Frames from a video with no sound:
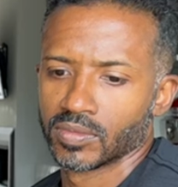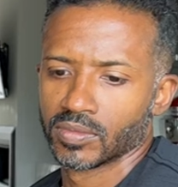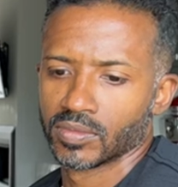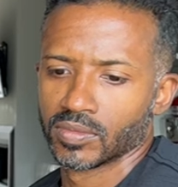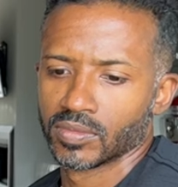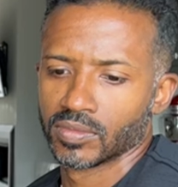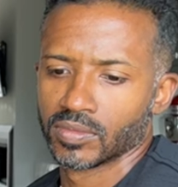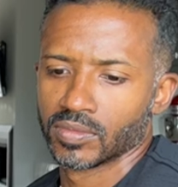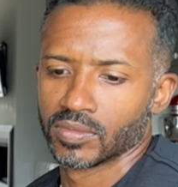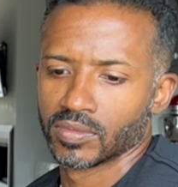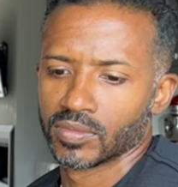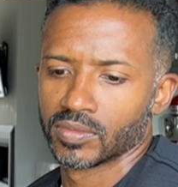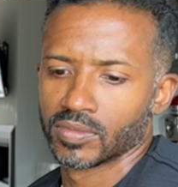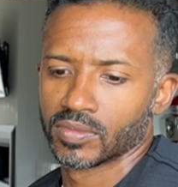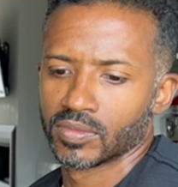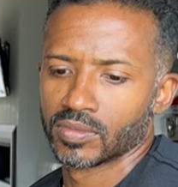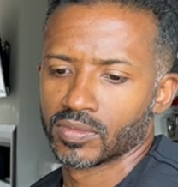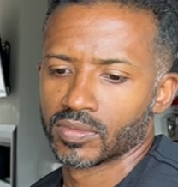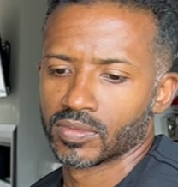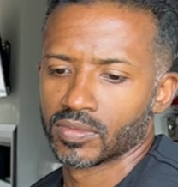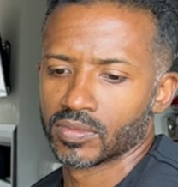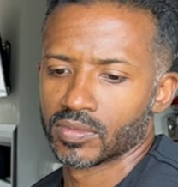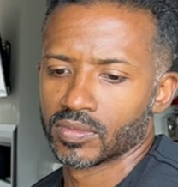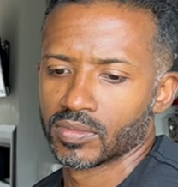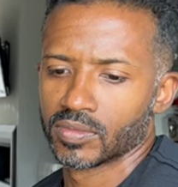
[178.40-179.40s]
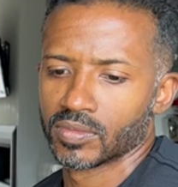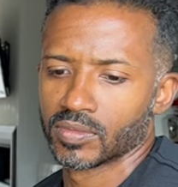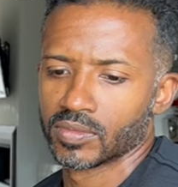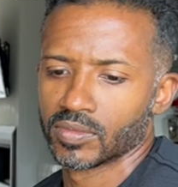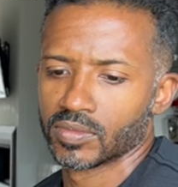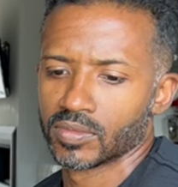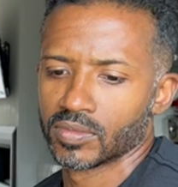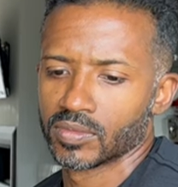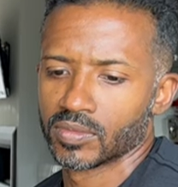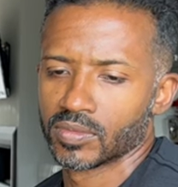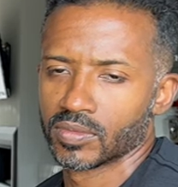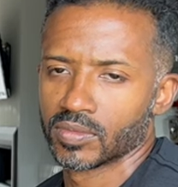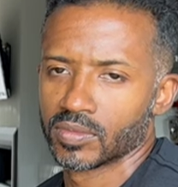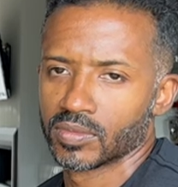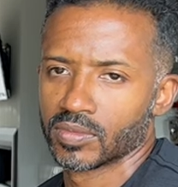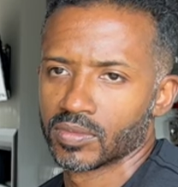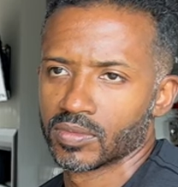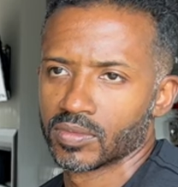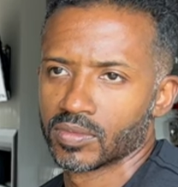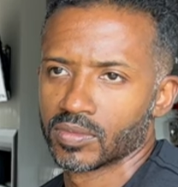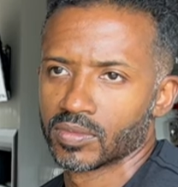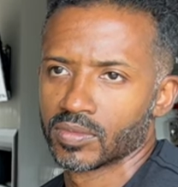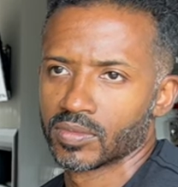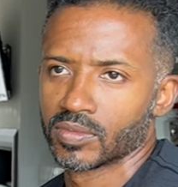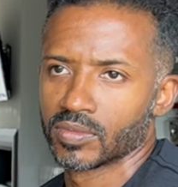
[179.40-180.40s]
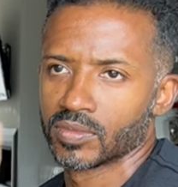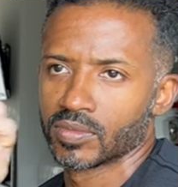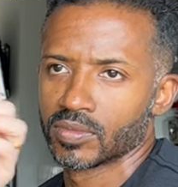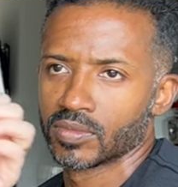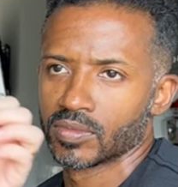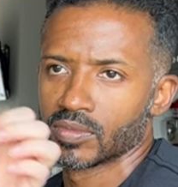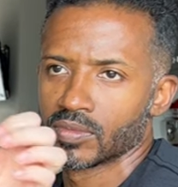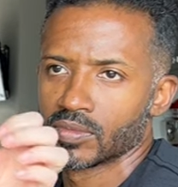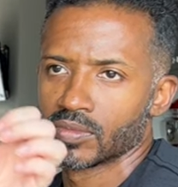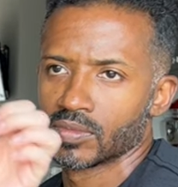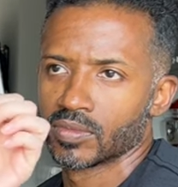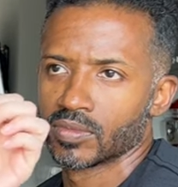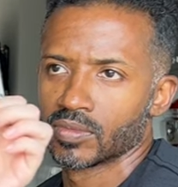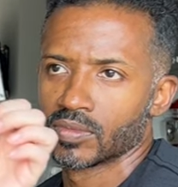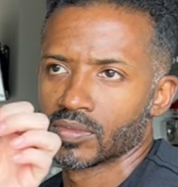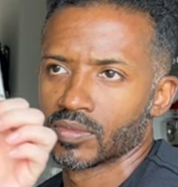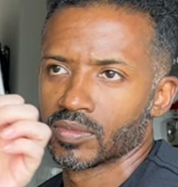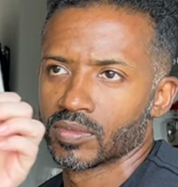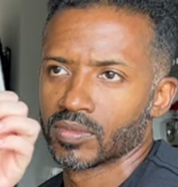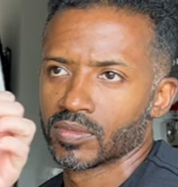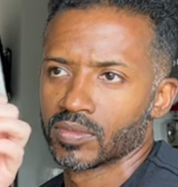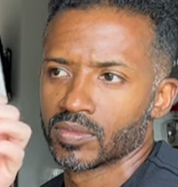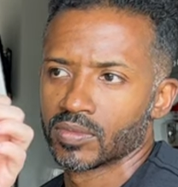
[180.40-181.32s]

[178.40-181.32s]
This person isn't speaking.